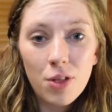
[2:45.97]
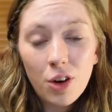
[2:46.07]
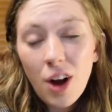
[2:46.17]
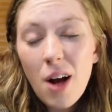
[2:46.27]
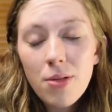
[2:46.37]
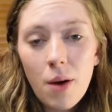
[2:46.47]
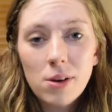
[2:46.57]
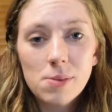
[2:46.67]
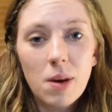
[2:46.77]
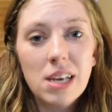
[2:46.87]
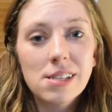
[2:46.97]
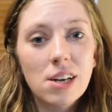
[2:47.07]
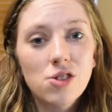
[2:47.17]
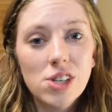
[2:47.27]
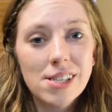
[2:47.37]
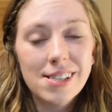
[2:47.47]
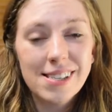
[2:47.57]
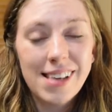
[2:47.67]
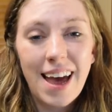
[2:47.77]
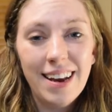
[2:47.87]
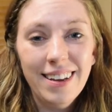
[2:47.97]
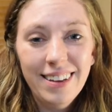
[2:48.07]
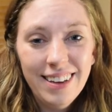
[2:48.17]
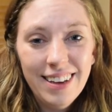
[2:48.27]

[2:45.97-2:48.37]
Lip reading: the crown that was placed on Jesus' head.